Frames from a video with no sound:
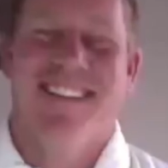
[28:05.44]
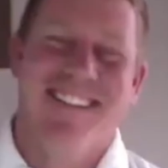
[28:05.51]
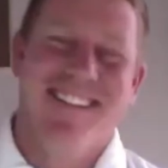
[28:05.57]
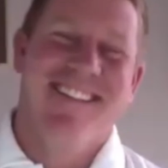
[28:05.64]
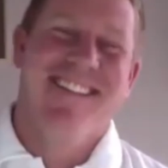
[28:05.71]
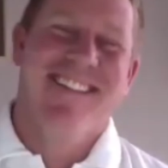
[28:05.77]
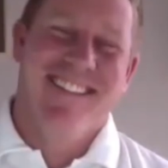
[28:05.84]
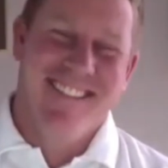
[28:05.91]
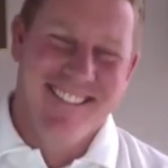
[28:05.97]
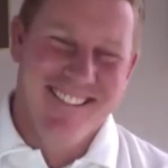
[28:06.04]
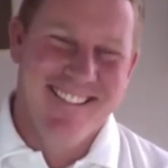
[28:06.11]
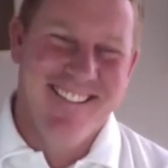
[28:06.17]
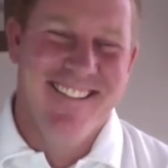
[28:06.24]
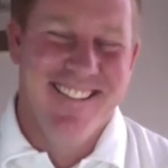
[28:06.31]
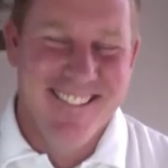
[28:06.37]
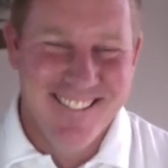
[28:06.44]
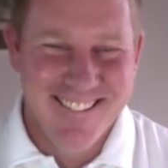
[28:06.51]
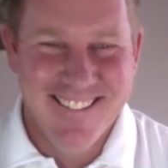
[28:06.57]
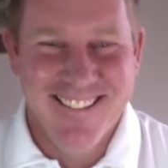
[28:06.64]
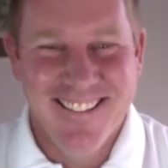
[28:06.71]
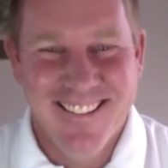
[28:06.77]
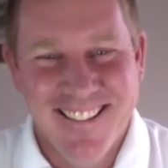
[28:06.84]
I've got a
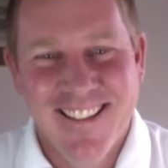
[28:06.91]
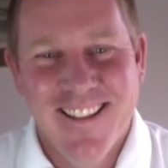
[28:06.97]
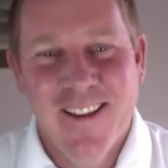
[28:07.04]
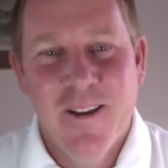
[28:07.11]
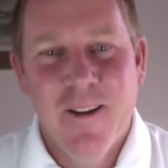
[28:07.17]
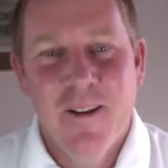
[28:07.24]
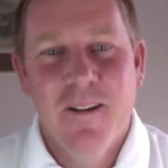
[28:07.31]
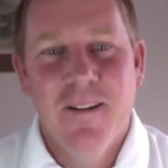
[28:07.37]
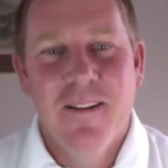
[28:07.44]
mean foot on me.